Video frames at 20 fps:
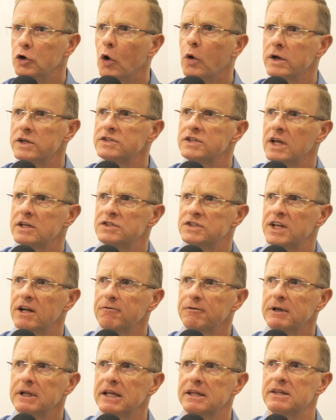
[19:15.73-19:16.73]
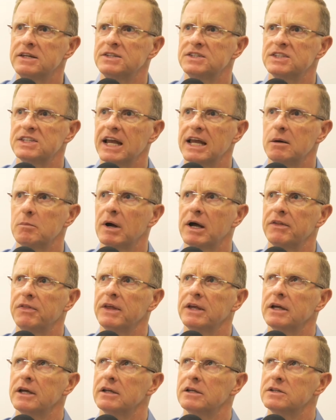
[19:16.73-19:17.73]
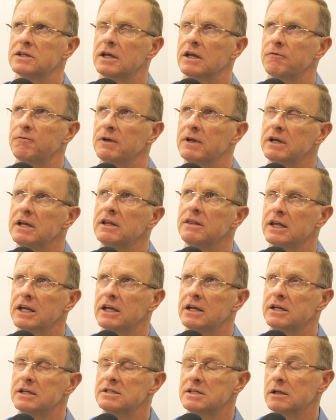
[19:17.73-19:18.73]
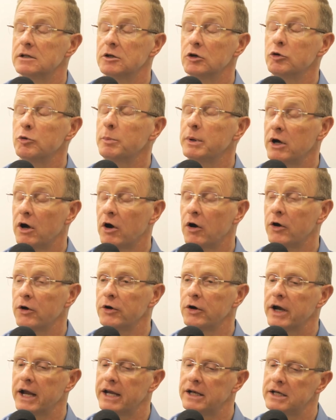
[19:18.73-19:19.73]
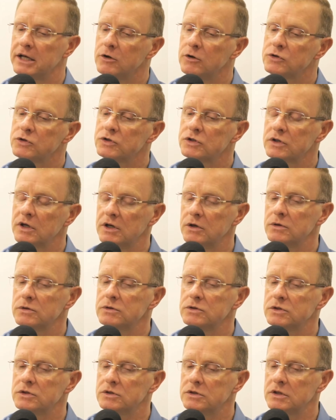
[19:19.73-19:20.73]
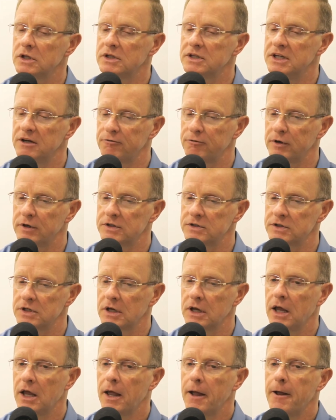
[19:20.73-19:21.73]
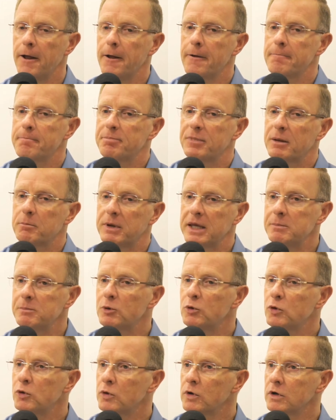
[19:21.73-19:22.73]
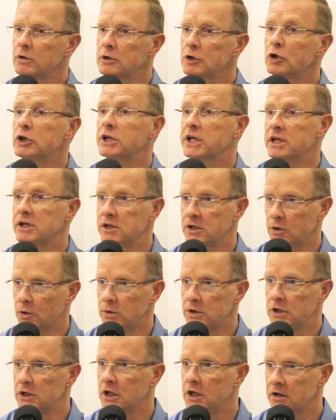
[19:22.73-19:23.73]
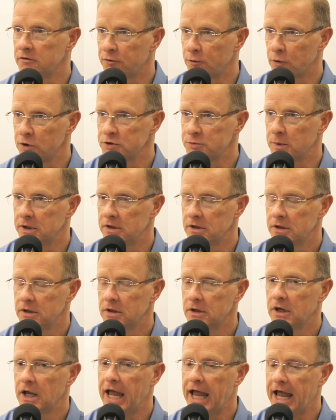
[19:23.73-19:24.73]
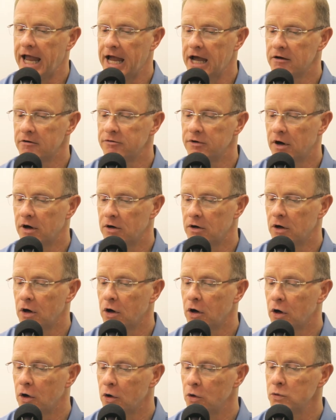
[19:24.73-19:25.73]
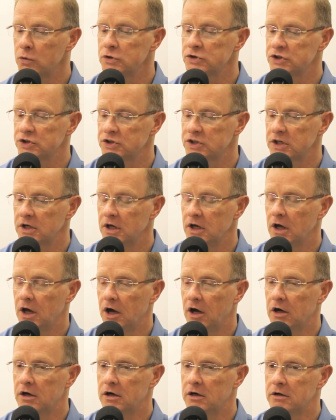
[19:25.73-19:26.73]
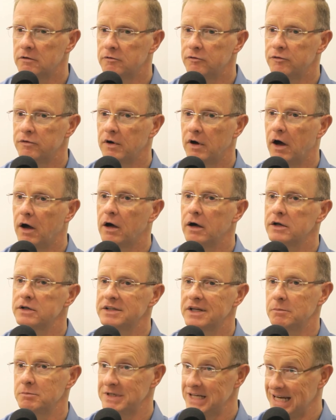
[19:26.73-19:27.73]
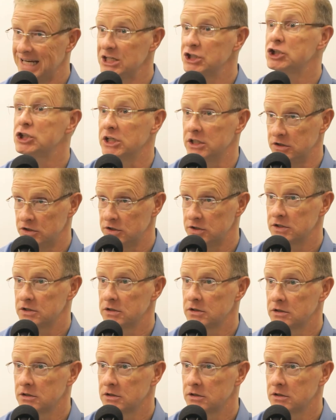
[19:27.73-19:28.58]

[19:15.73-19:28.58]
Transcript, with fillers: no it's it's definitely the same i think it's if anything it is a little bit harder and here's here's the difference people who are looking to go into law enforcement mm-hmm. have a host of temptations